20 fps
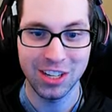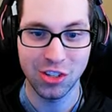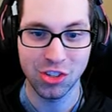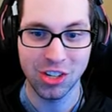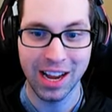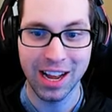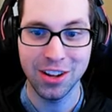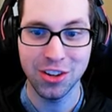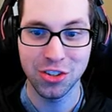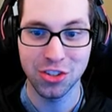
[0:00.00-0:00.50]

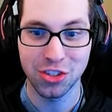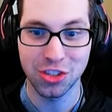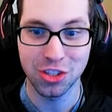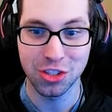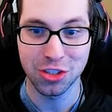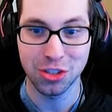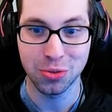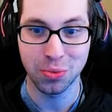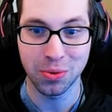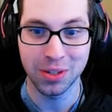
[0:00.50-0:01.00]
challenge
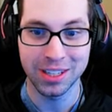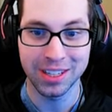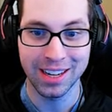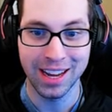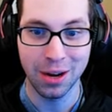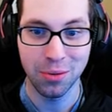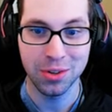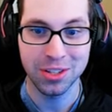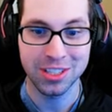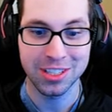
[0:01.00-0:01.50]
this week.
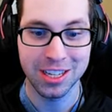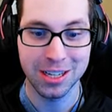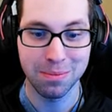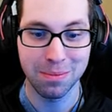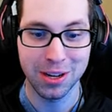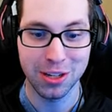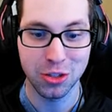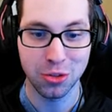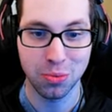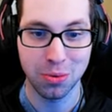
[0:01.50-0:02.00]
I would say
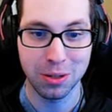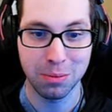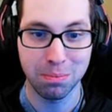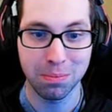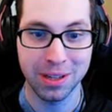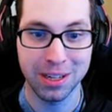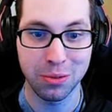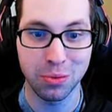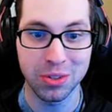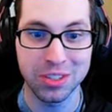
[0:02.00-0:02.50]
my swing
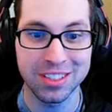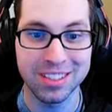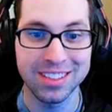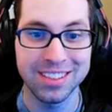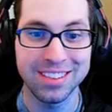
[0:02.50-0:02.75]
plane was a